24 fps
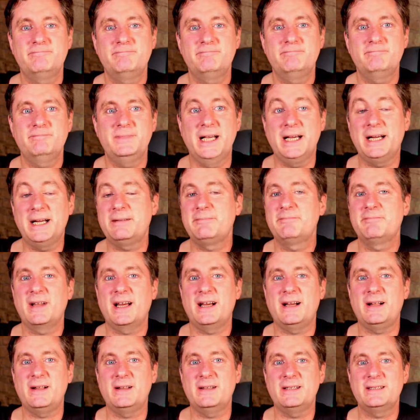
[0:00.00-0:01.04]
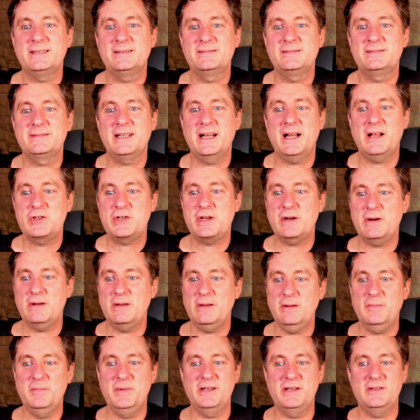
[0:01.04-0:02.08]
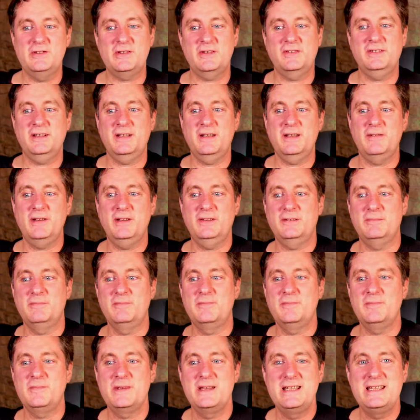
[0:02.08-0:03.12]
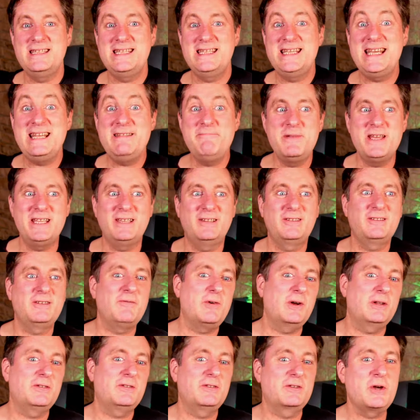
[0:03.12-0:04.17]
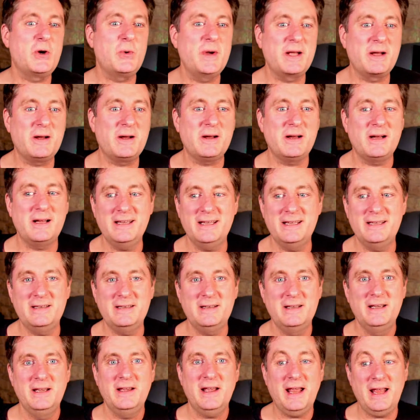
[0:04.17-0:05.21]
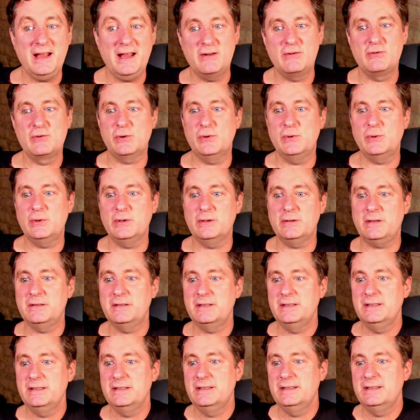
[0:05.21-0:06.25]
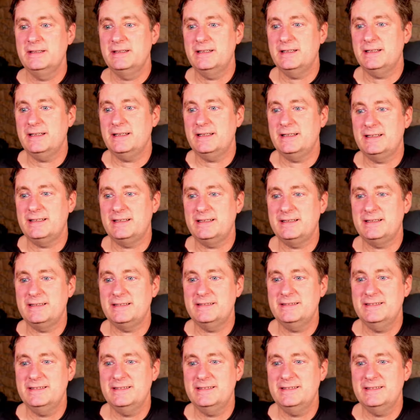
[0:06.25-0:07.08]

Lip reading: yeah, I'll share a little bit just to give you some tidbits of what's going on in Andrew world. But